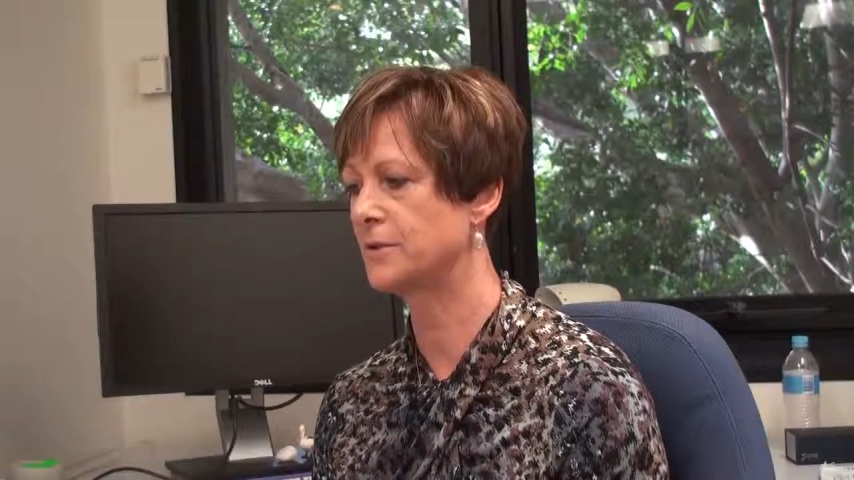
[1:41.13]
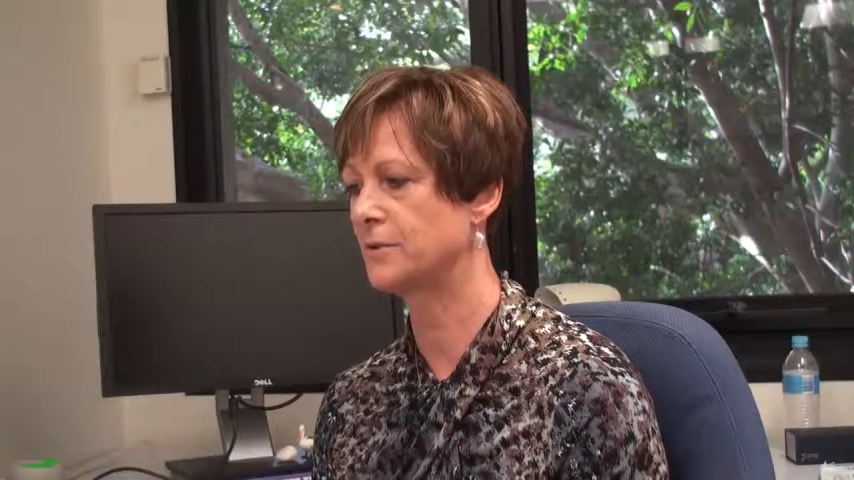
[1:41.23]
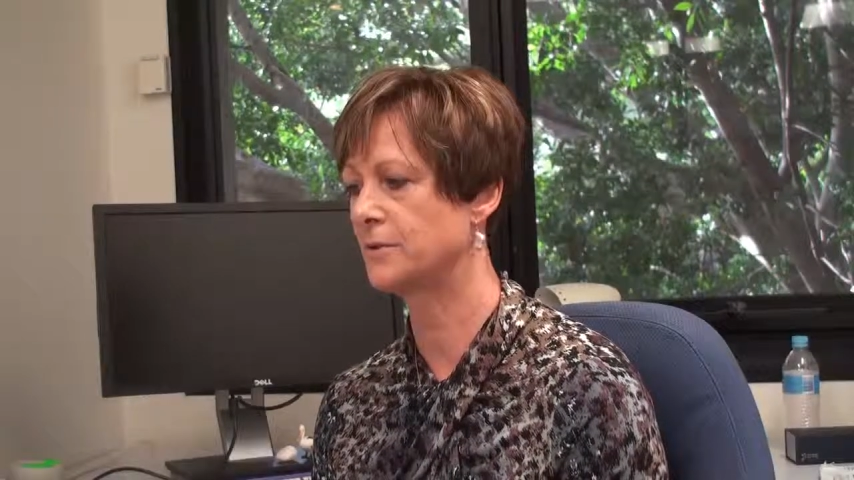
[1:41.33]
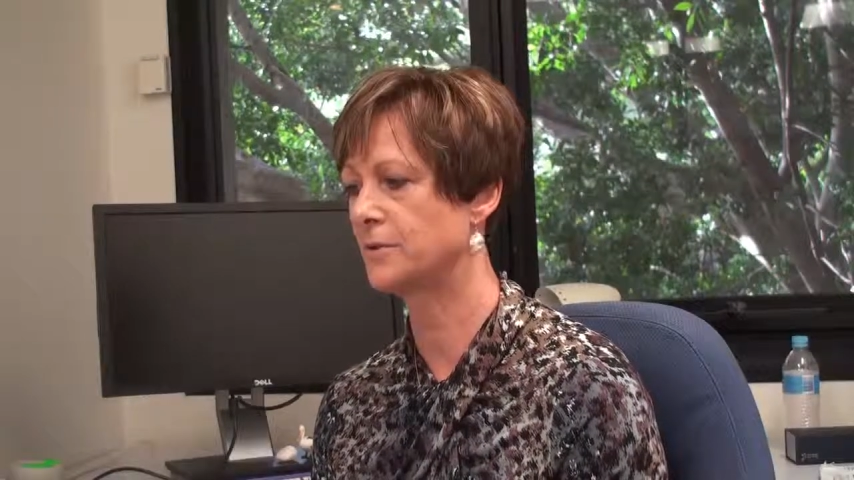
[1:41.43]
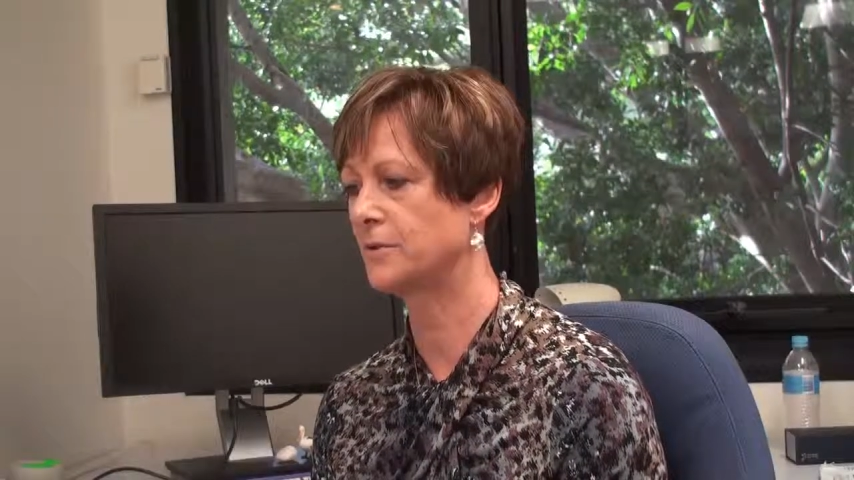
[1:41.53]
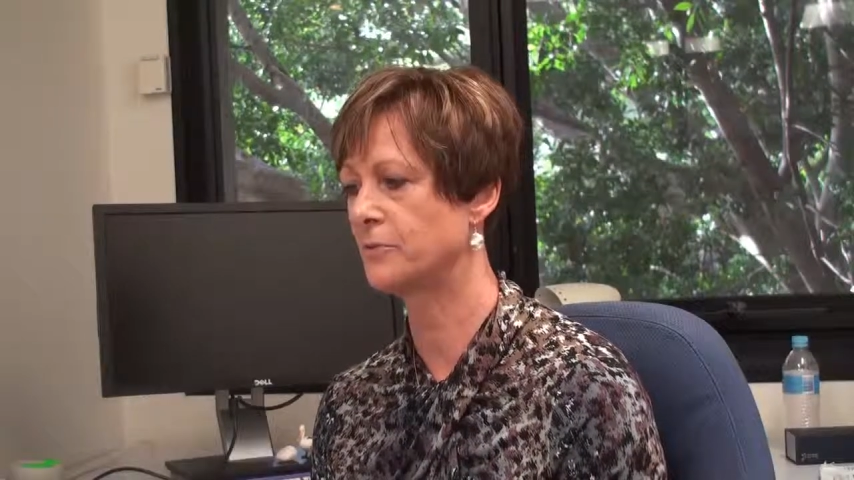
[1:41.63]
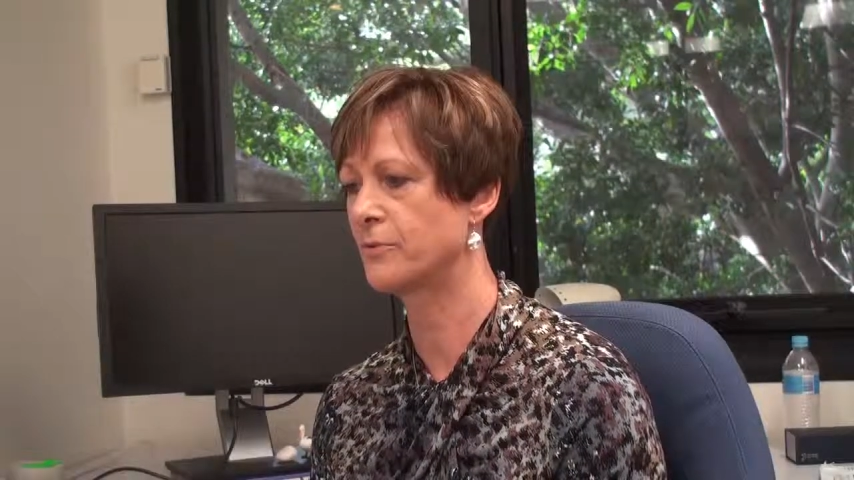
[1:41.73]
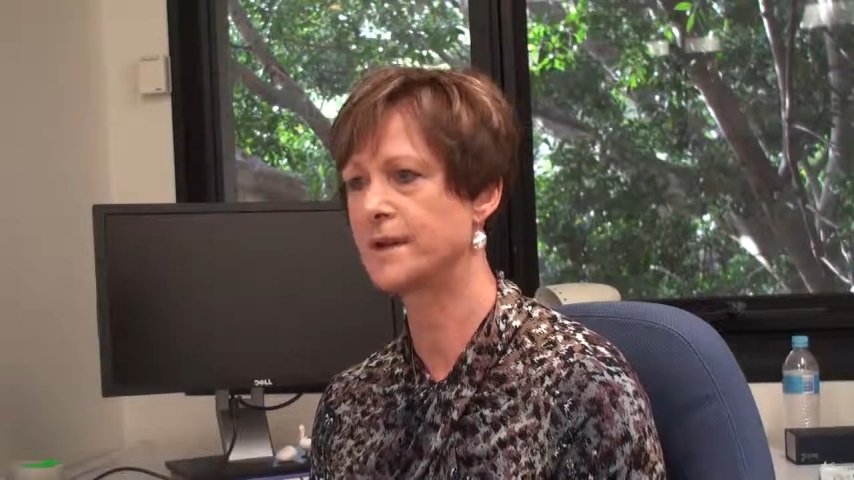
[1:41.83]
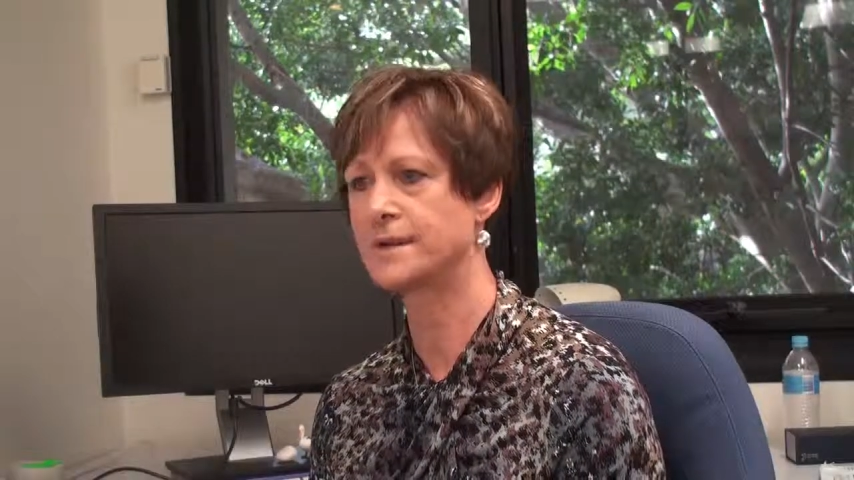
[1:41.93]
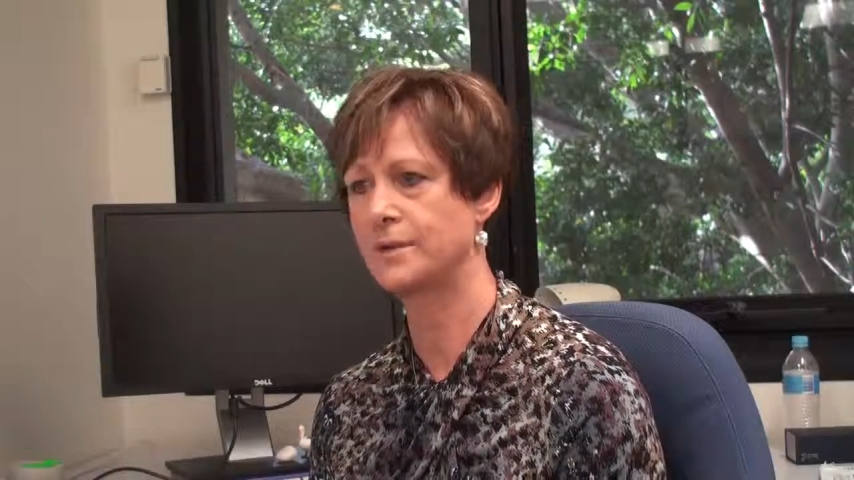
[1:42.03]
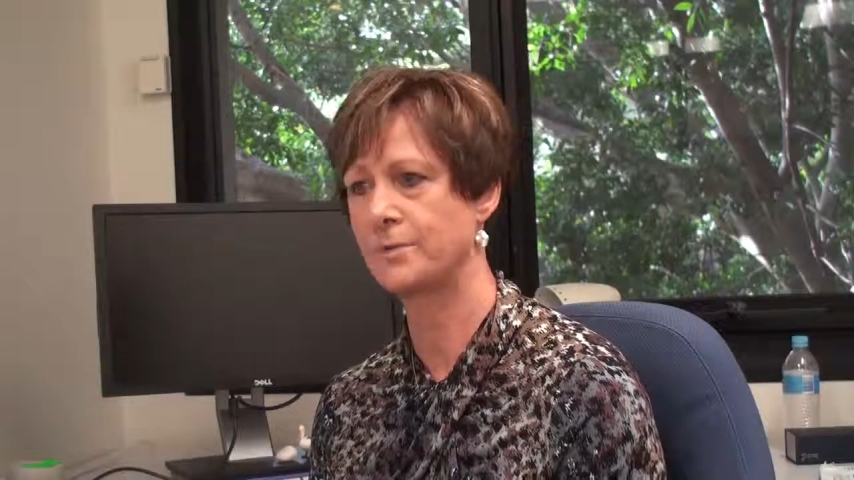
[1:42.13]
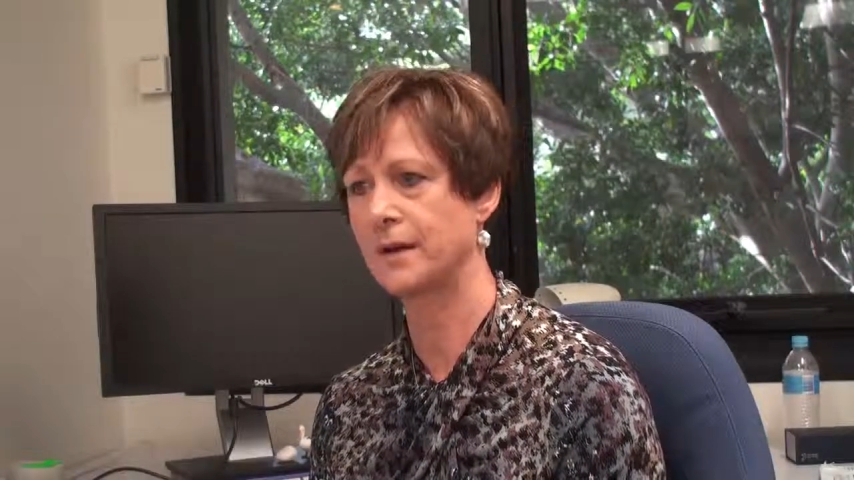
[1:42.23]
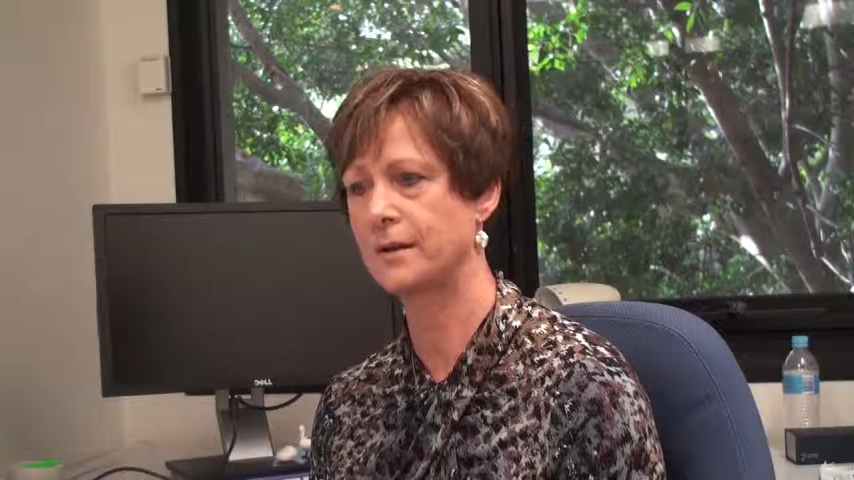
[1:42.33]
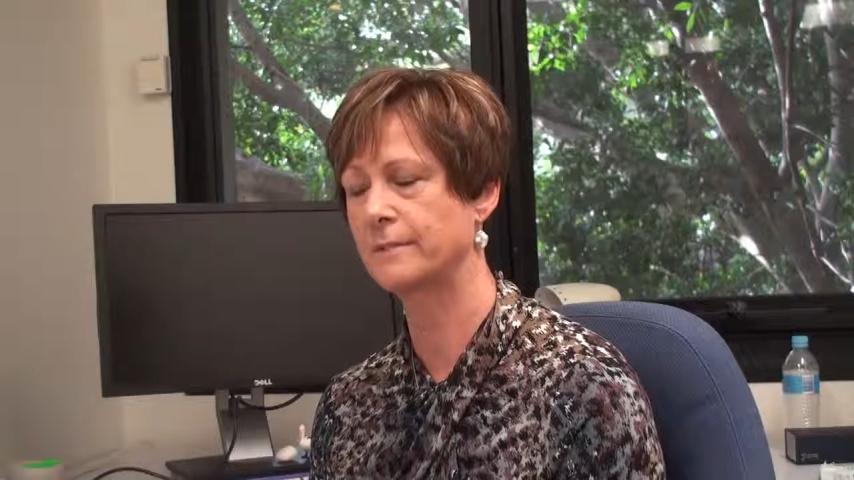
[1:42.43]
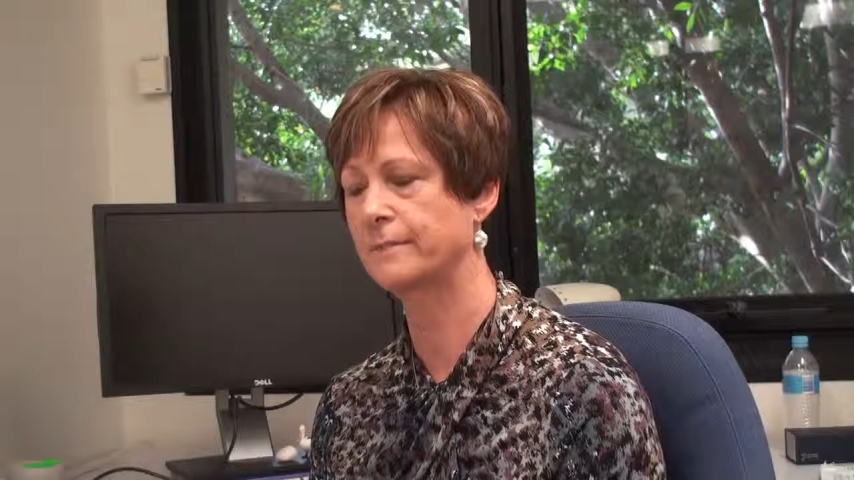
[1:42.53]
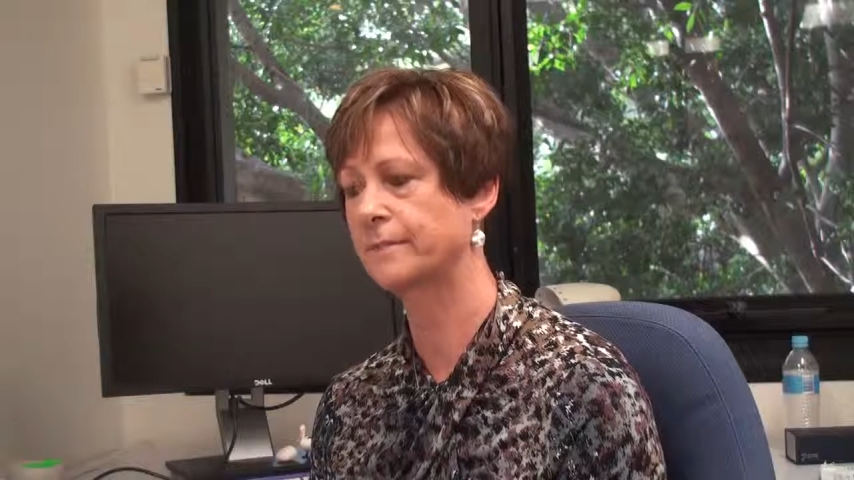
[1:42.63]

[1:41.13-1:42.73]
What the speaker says: your resume.